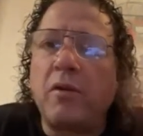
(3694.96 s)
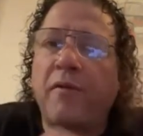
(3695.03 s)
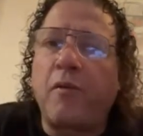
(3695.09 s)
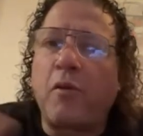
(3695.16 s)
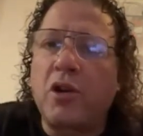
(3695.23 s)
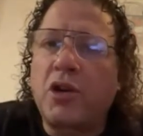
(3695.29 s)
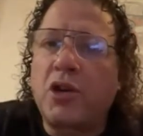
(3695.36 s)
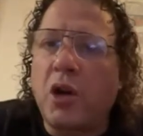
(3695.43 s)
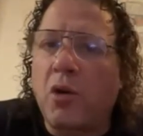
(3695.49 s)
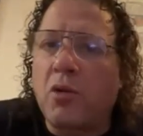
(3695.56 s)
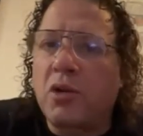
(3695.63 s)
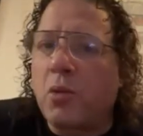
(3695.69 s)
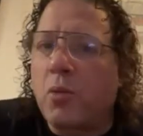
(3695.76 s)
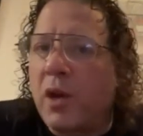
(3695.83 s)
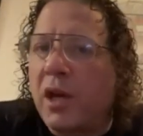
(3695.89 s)
to 4
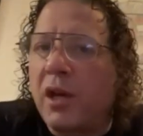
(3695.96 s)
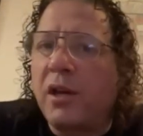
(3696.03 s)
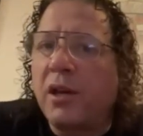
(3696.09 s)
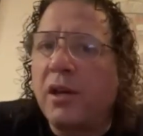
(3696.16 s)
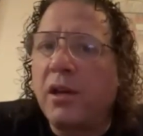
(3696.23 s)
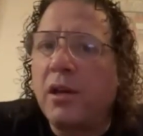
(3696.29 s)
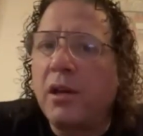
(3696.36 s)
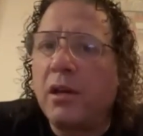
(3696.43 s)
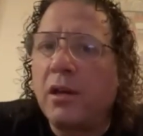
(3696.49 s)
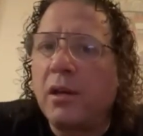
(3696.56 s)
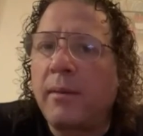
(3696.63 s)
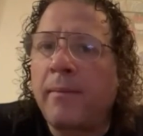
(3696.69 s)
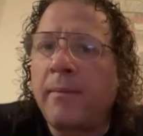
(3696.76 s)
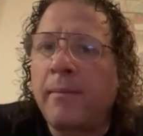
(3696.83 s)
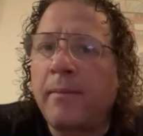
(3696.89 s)
shows a week.
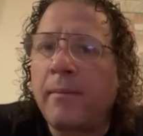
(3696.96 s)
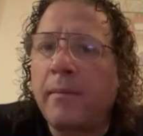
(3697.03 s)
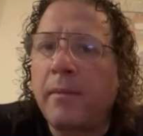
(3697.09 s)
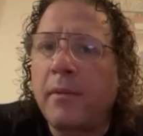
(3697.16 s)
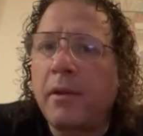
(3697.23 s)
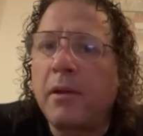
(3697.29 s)
Wow.